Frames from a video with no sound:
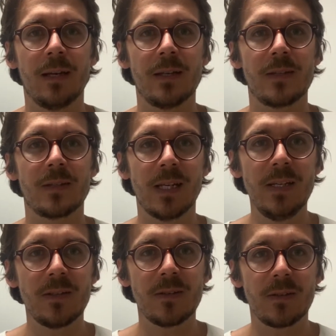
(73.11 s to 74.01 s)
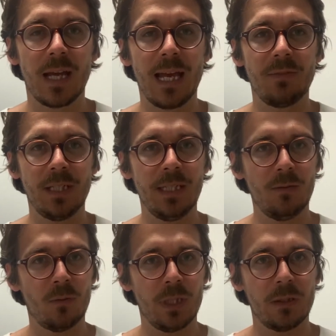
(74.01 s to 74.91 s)
ceases to have any
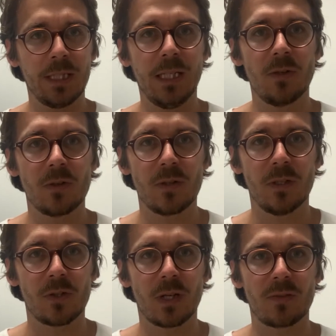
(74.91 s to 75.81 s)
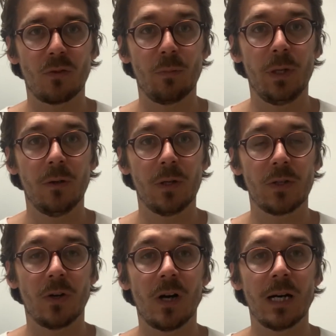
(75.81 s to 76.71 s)
real interest in a trust for a period of
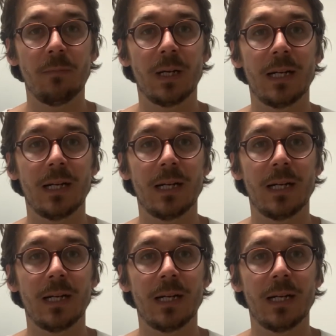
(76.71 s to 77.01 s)
time